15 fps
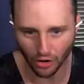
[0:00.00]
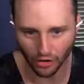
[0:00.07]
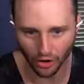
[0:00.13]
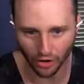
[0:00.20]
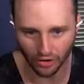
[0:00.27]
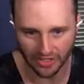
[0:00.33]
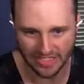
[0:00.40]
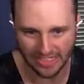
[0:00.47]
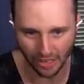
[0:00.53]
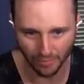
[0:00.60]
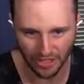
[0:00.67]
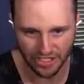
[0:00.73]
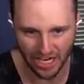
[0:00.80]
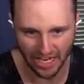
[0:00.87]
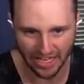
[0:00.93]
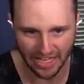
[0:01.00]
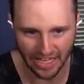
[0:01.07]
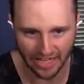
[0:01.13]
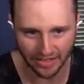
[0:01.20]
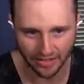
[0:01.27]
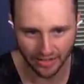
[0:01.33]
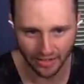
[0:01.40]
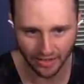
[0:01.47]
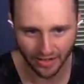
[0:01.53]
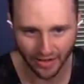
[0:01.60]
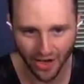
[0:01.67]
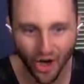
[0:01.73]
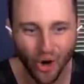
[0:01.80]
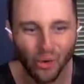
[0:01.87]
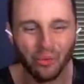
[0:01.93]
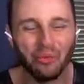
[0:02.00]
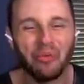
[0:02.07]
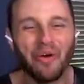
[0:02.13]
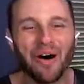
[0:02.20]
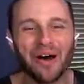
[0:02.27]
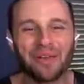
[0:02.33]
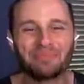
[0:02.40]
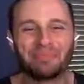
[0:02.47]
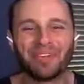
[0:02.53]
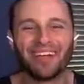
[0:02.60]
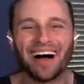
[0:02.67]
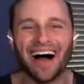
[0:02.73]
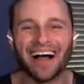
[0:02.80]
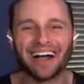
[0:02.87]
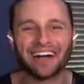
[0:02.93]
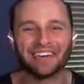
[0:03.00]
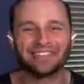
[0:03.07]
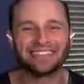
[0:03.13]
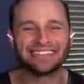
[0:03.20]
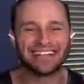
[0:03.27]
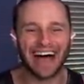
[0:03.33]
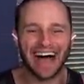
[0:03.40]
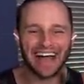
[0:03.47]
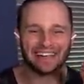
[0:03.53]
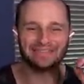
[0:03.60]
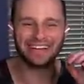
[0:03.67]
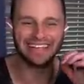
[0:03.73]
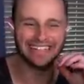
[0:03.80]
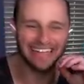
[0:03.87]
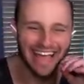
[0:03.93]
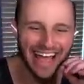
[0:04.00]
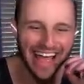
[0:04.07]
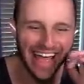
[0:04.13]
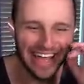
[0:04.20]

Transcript: hold on, hold on, let's see how much I get. One block of diamond